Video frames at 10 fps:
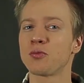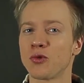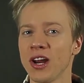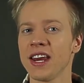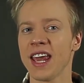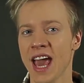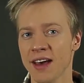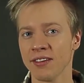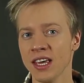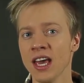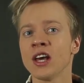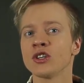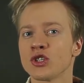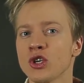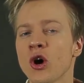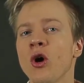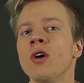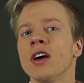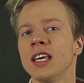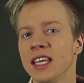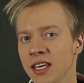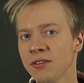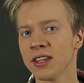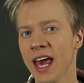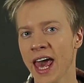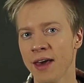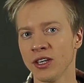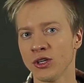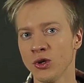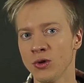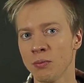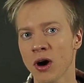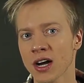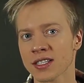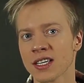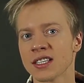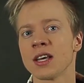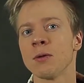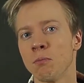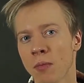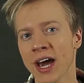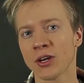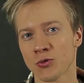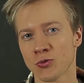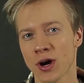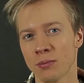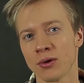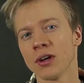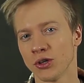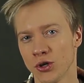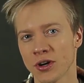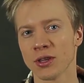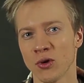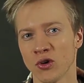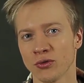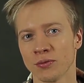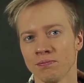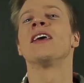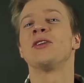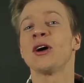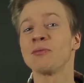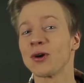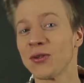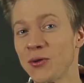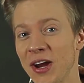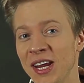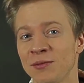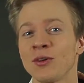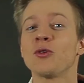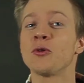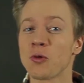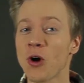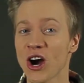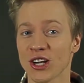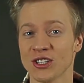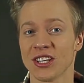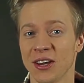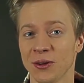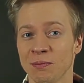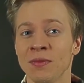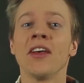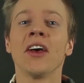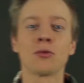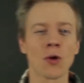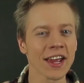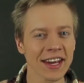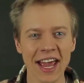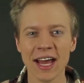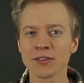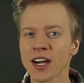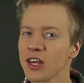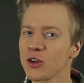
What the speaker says: pretty heavy, so even the heavy-duty boxes might rip during the move. Number 3. Garage sale. Right after you